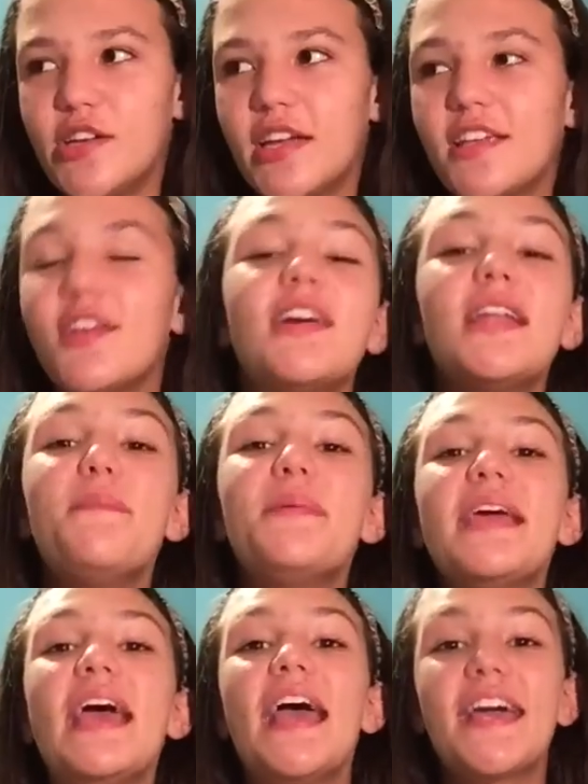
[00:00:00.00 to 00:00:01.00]
drink. You're gonna
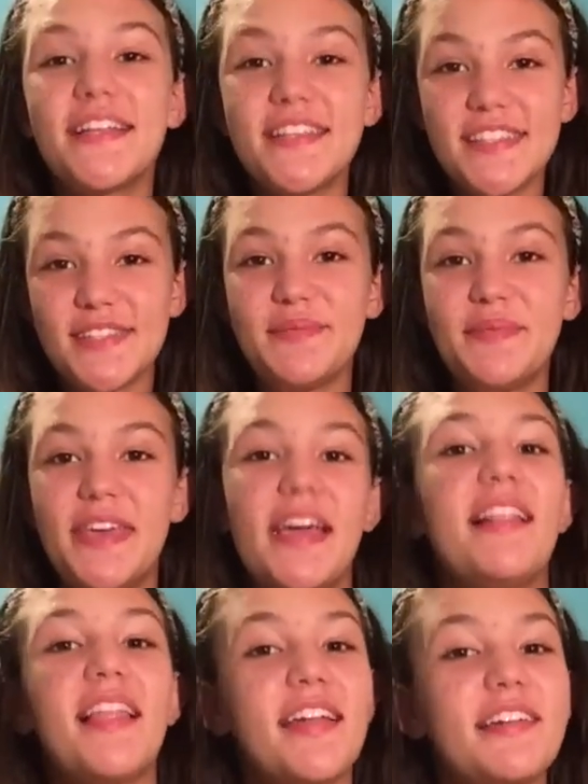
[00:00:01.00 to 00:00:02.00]
be consuming
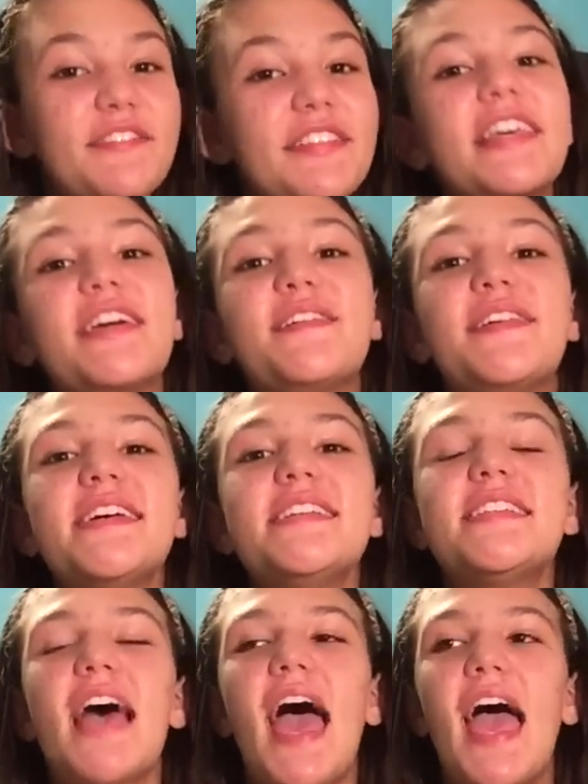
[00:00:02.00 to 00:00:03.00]
a lot of
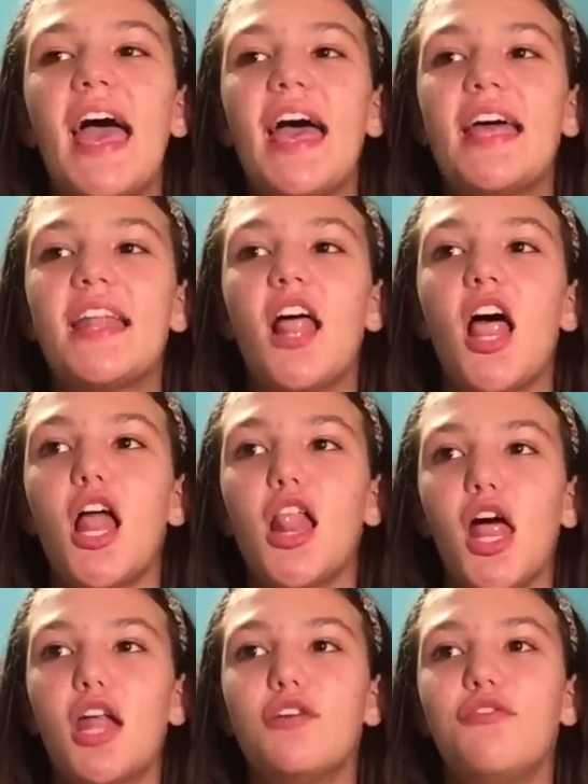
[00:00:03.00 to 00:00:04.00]
liquid and a
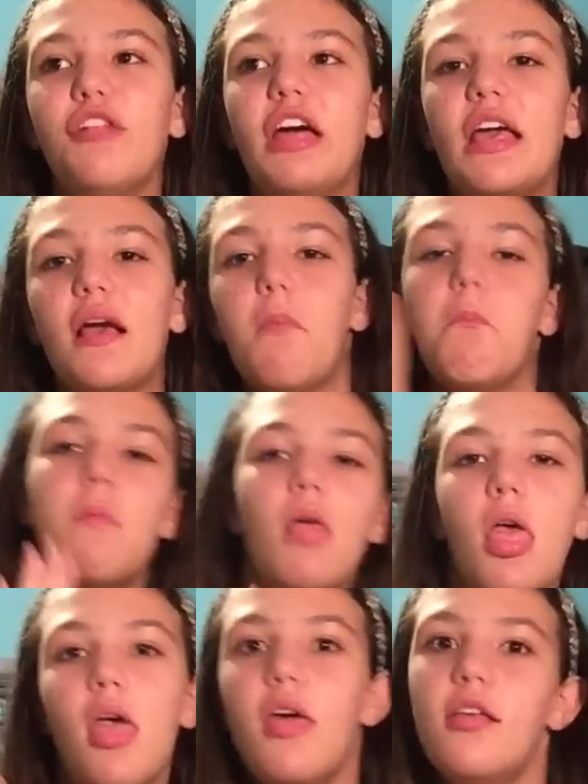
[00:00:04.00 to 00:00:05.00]
lot of like bleh,
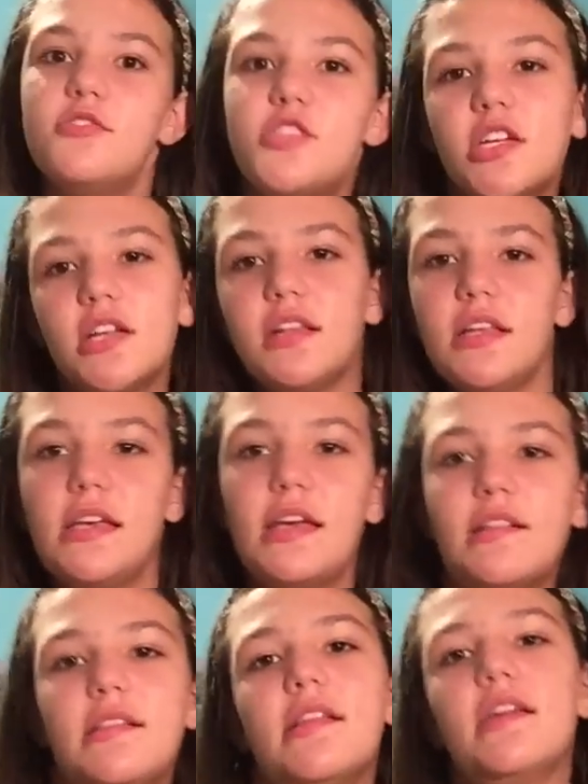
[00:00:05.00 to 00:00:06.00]

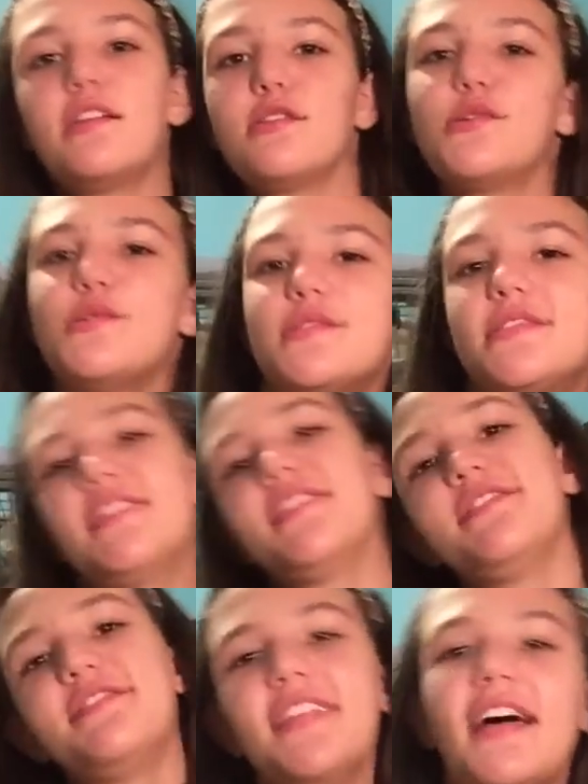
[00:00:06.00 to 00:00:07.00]
jiggly and like loose
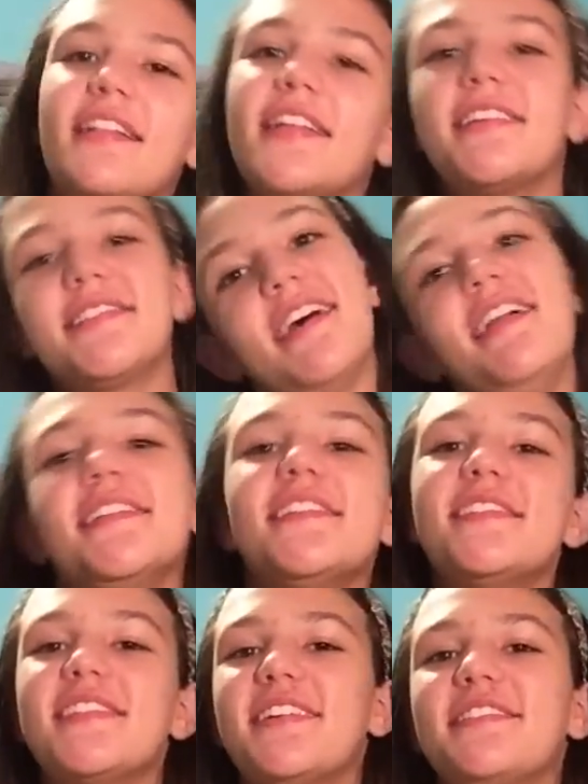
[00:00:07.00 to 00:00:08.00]
stuff, not like
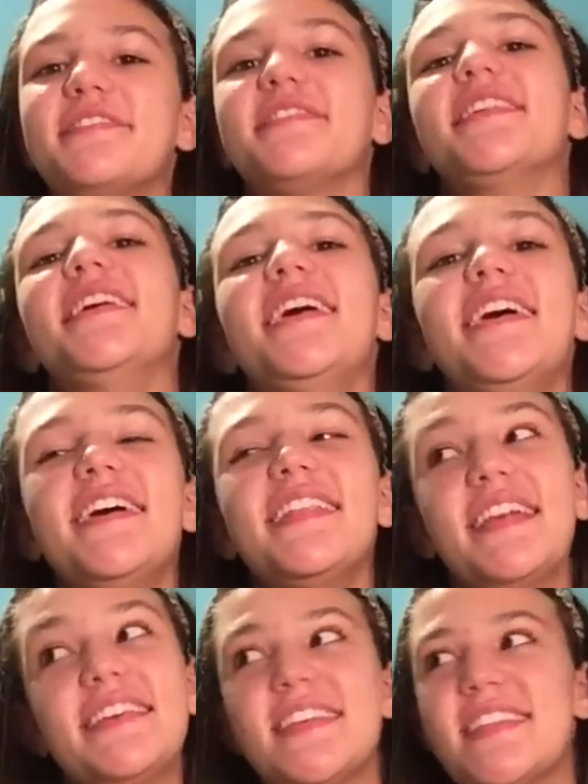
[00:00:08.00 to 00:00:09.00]
solid stuff.
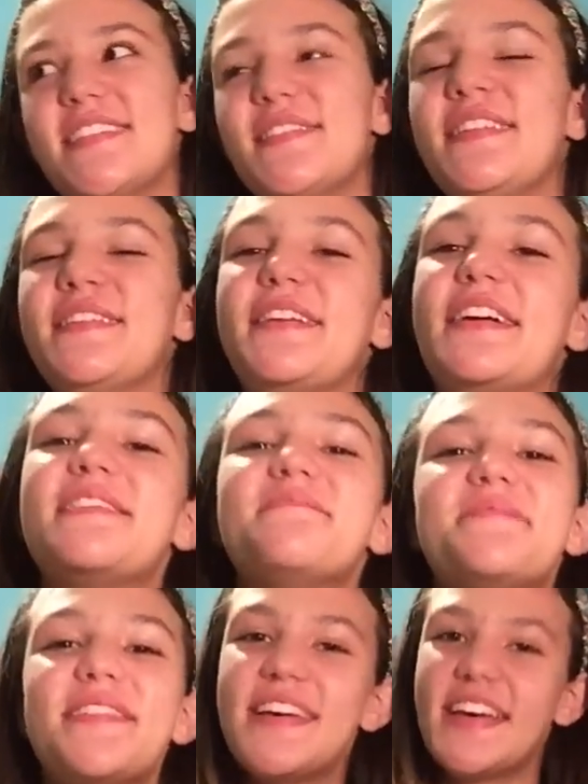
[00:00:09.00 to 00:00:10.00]
That sounds really weird.
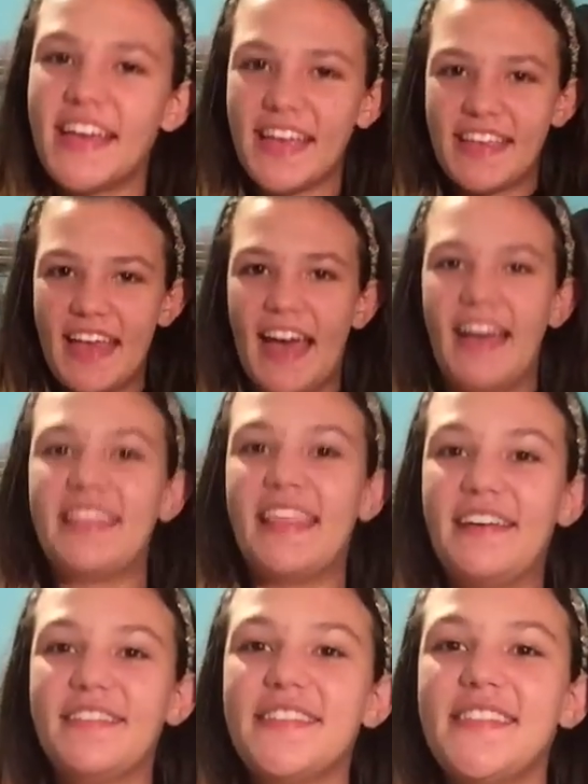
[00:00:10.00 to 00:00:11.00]
But yeah,
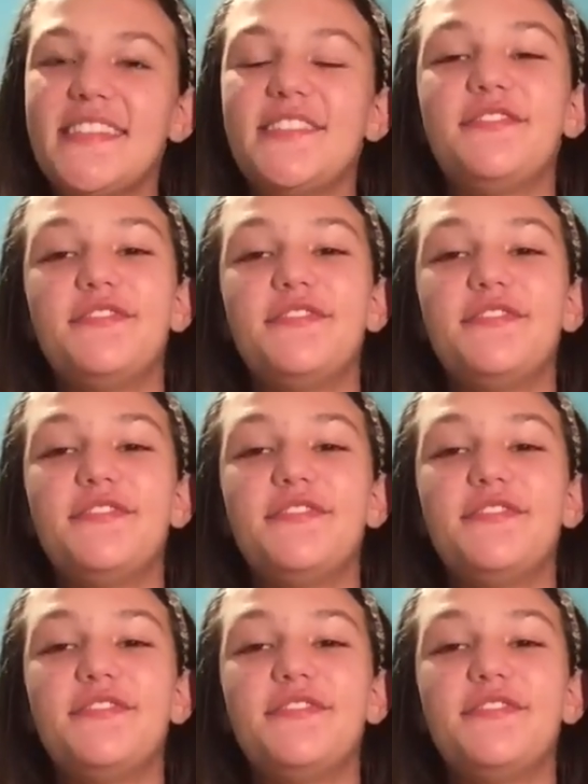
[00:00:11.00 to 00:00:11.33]
that's the